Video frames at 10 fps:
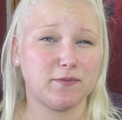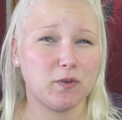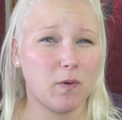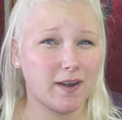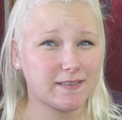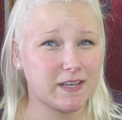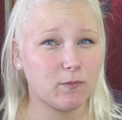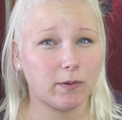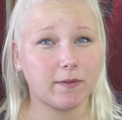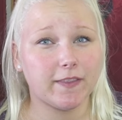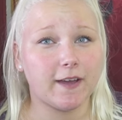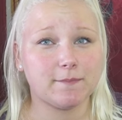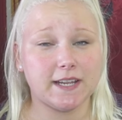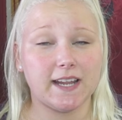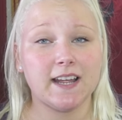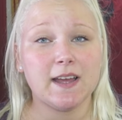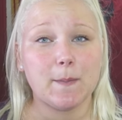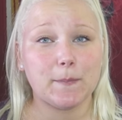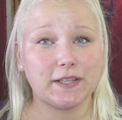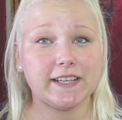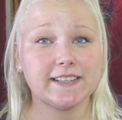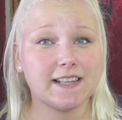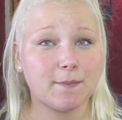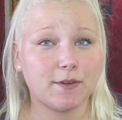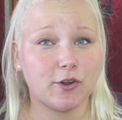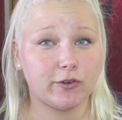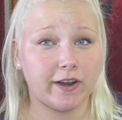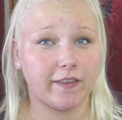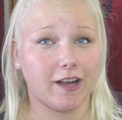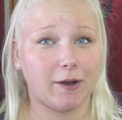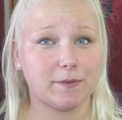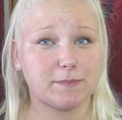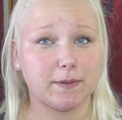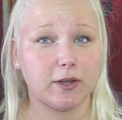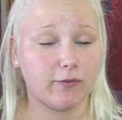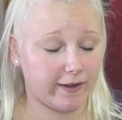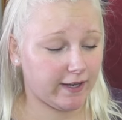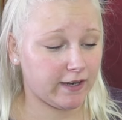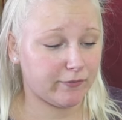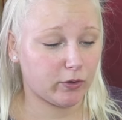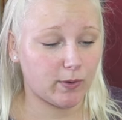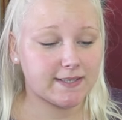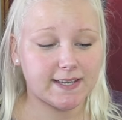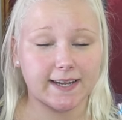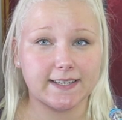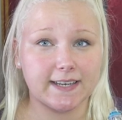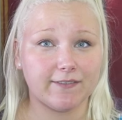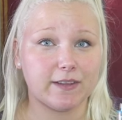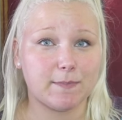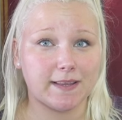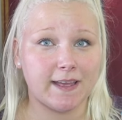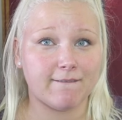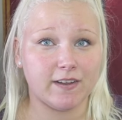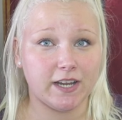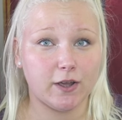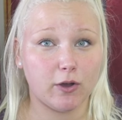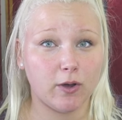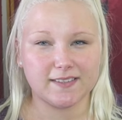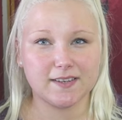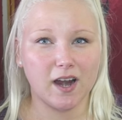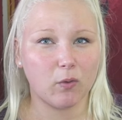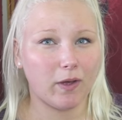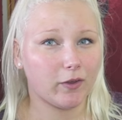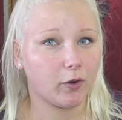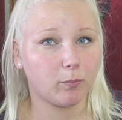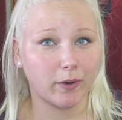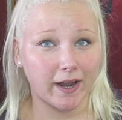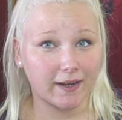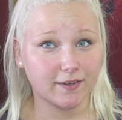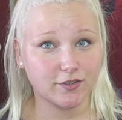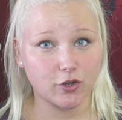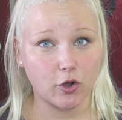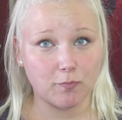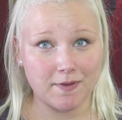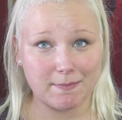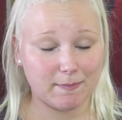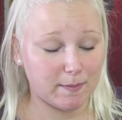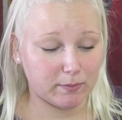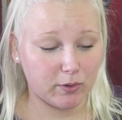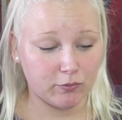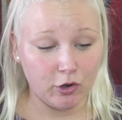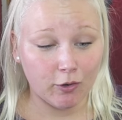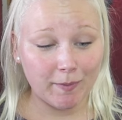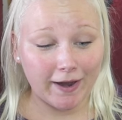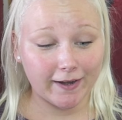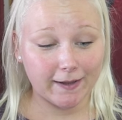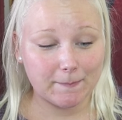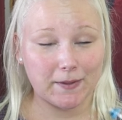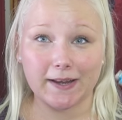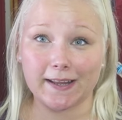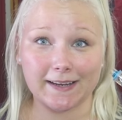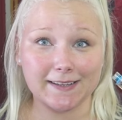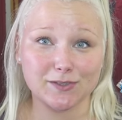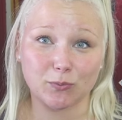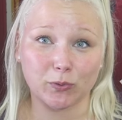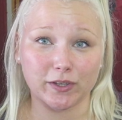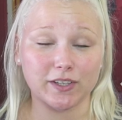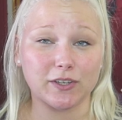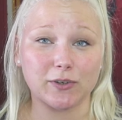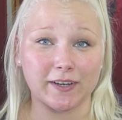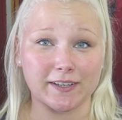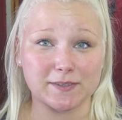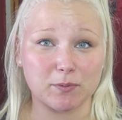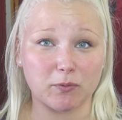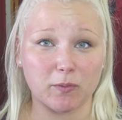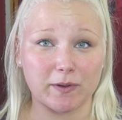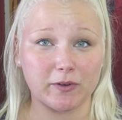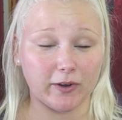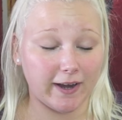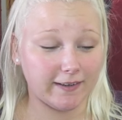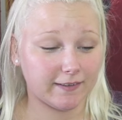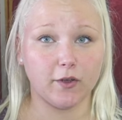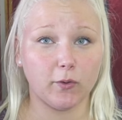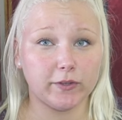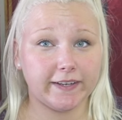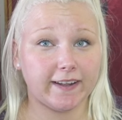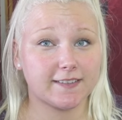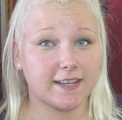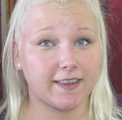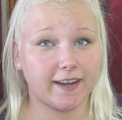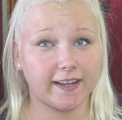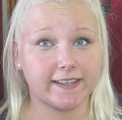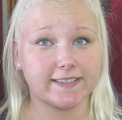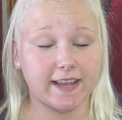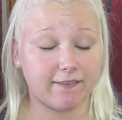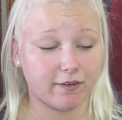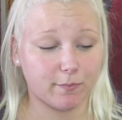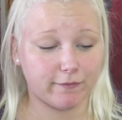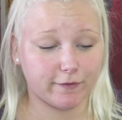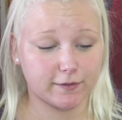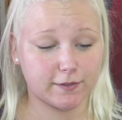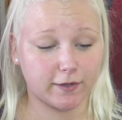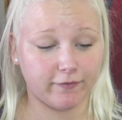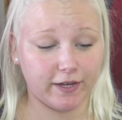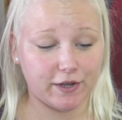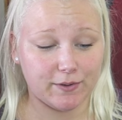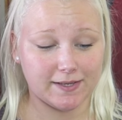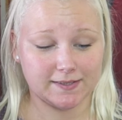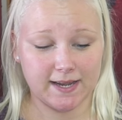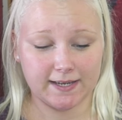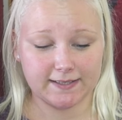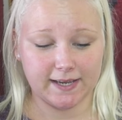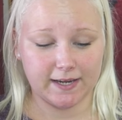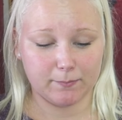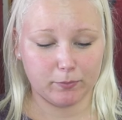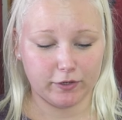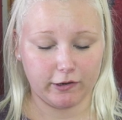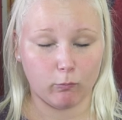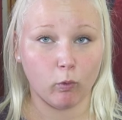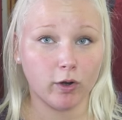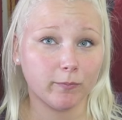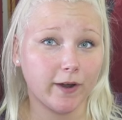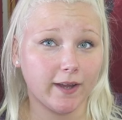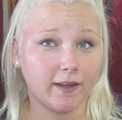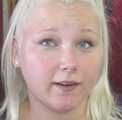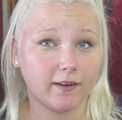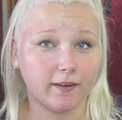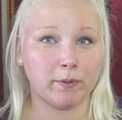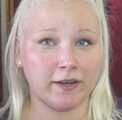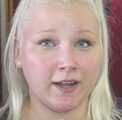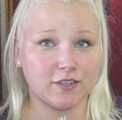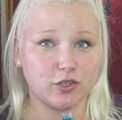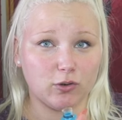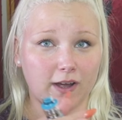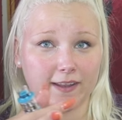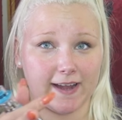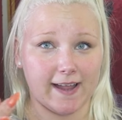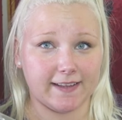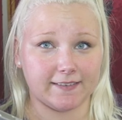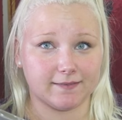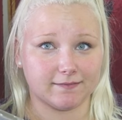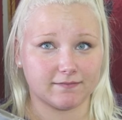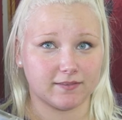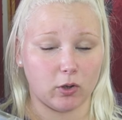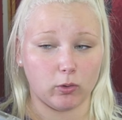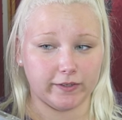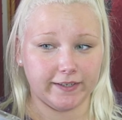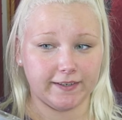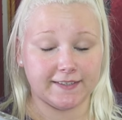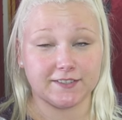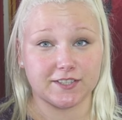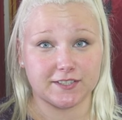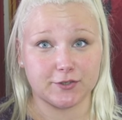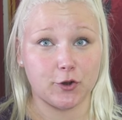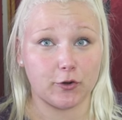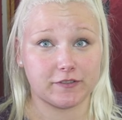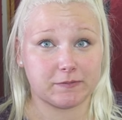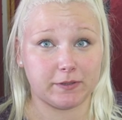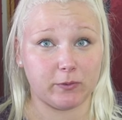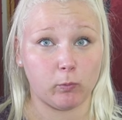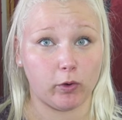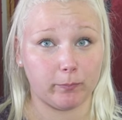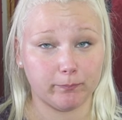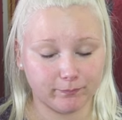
So if you want to see a one month update, please let me know down in the comments below. If I get enough requests, I can definitely make that video. It's not a well-known brand, so maybe people don't know about it, but it is really cute and it is performing great. The only downside that I can say from my first look video is that it's getting pretty warm right here, but not too hot. Like I can hold it. It's just noticeably warm.